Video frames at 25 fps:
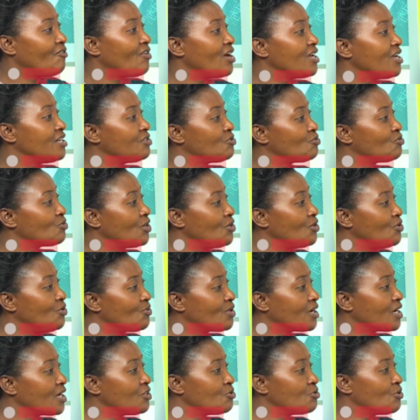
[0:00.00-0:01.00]
A right to
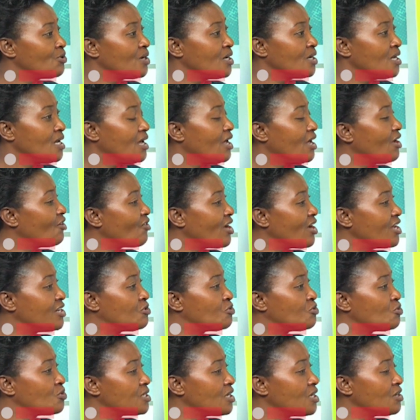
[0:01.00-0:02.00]
education, a
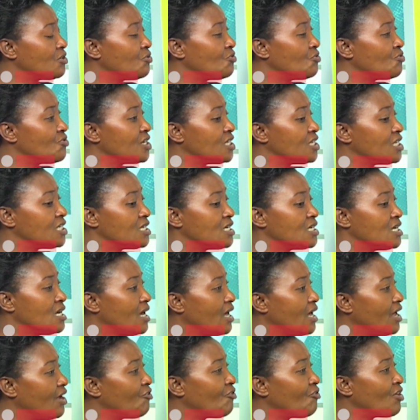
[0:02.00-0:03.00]
right to
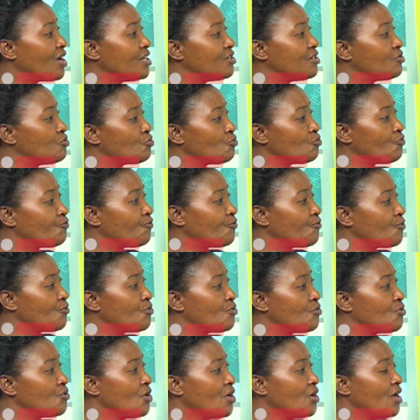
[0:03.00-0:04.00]
security, a right to
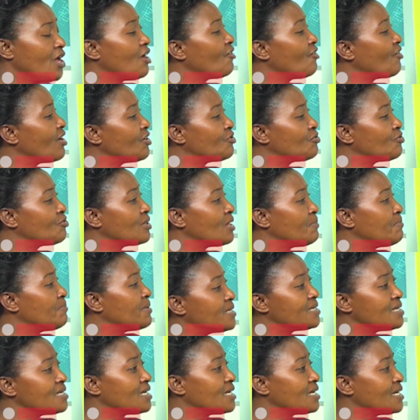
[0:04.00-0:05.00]
food, a right to the
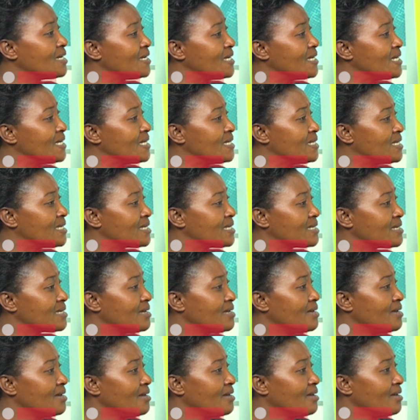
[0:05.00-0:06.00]
basic needs.
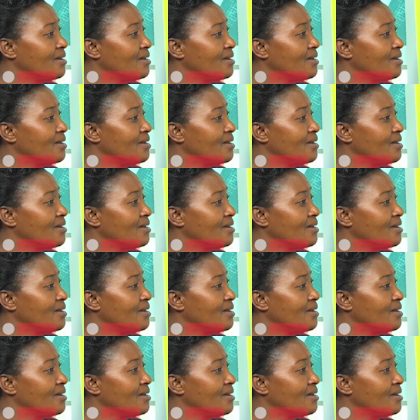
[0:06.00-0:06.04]
Mm.